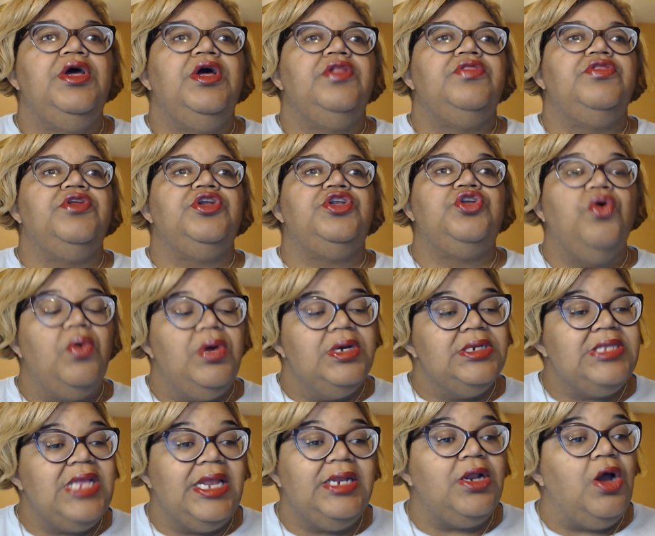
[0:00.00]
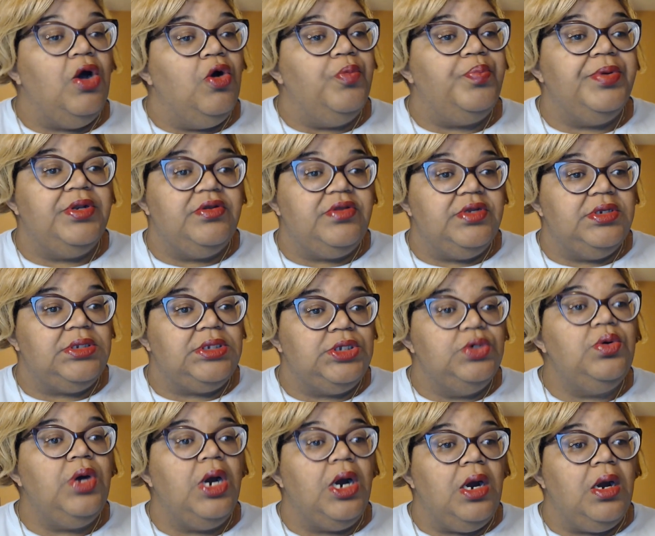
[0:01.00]
the doors that it opened
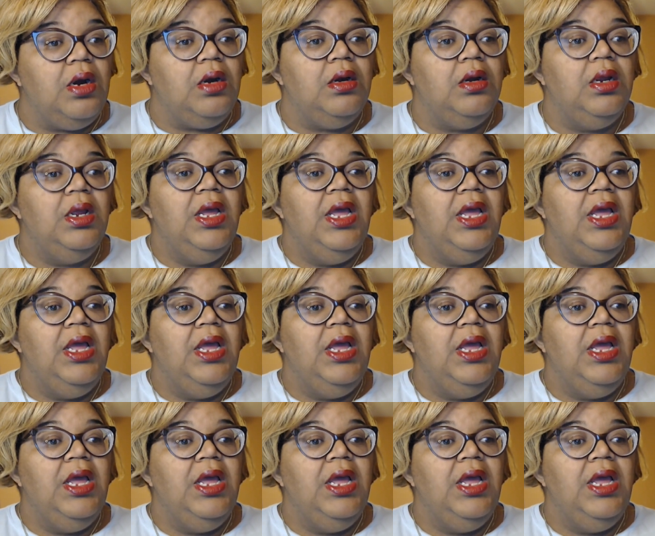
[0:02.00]
to her.